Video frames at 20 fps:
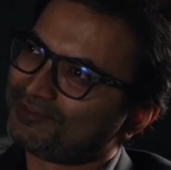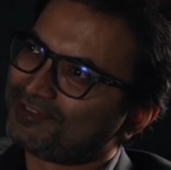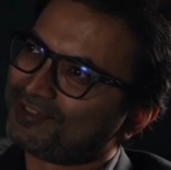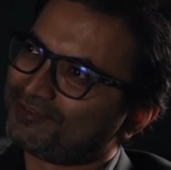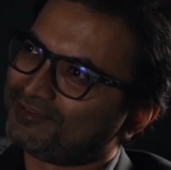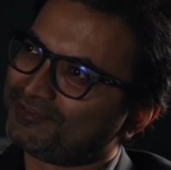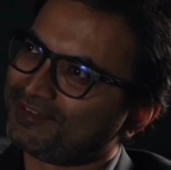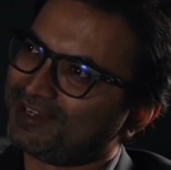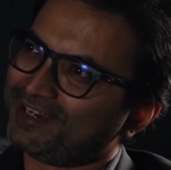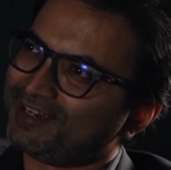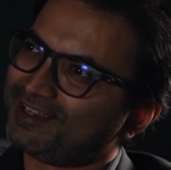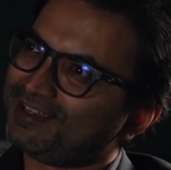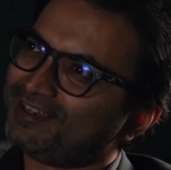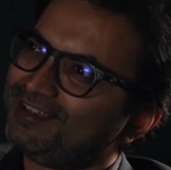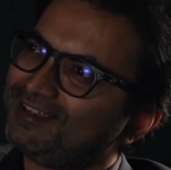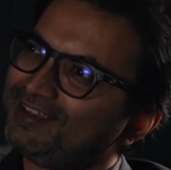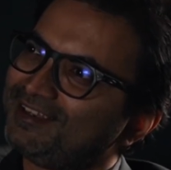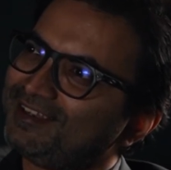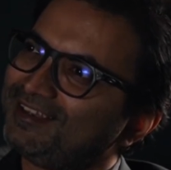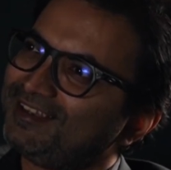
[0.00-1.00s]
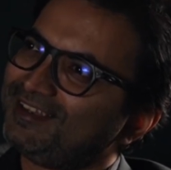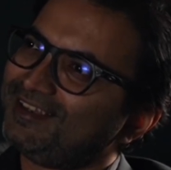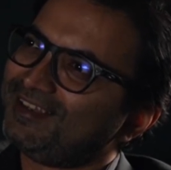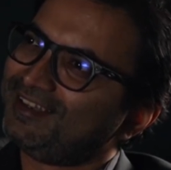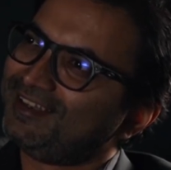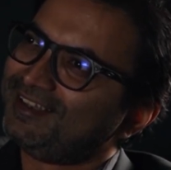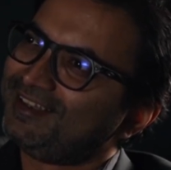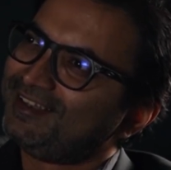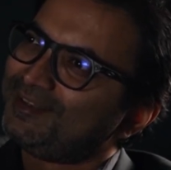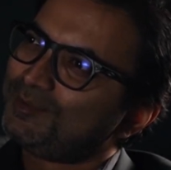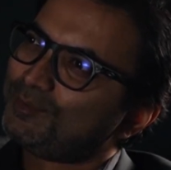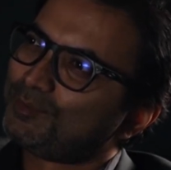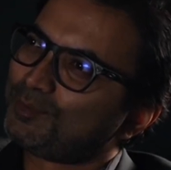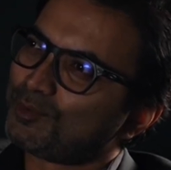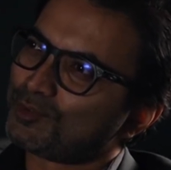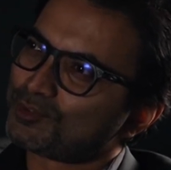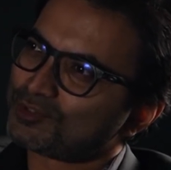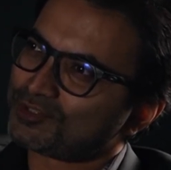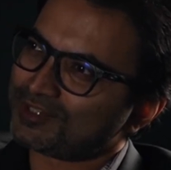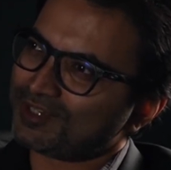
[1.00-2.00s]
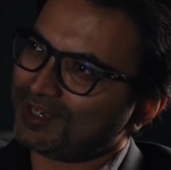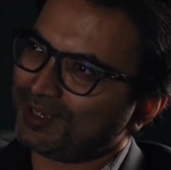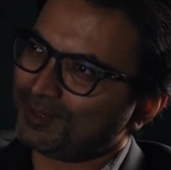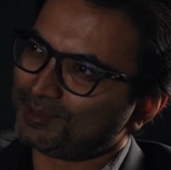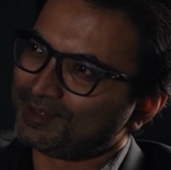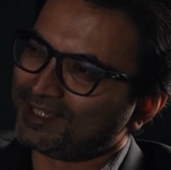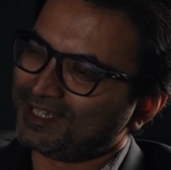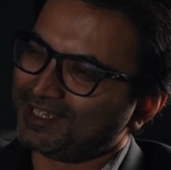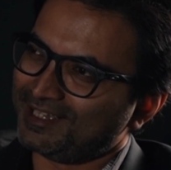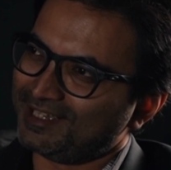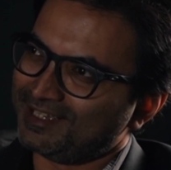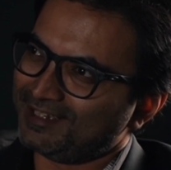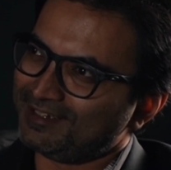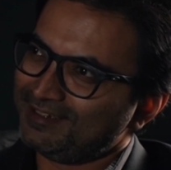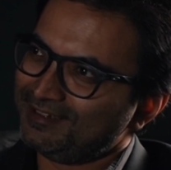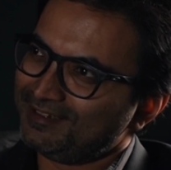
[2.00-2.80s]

the ferry, pushed up the hill,